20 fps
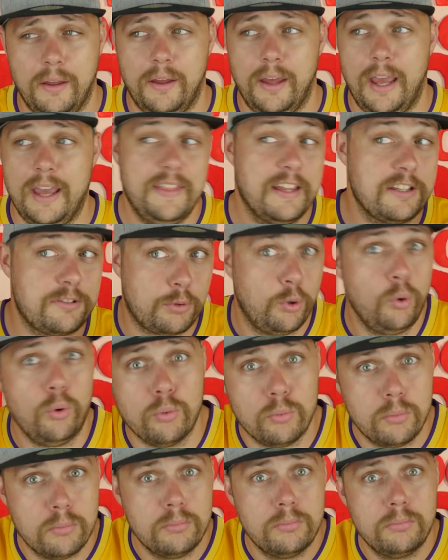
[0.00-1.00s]
And that's
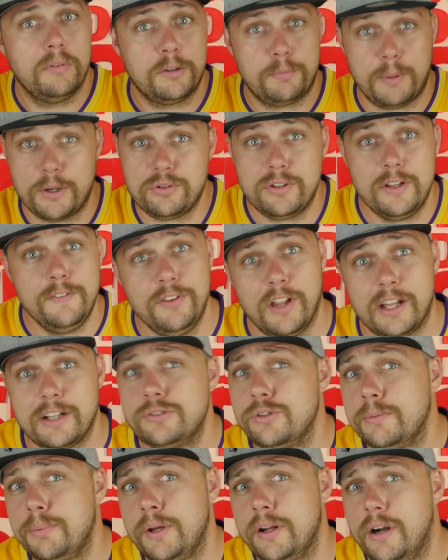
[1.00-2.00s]
cool, especially if you like
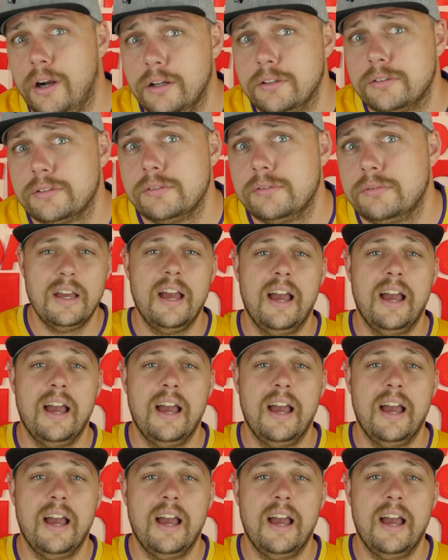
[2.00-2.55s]
superheroes.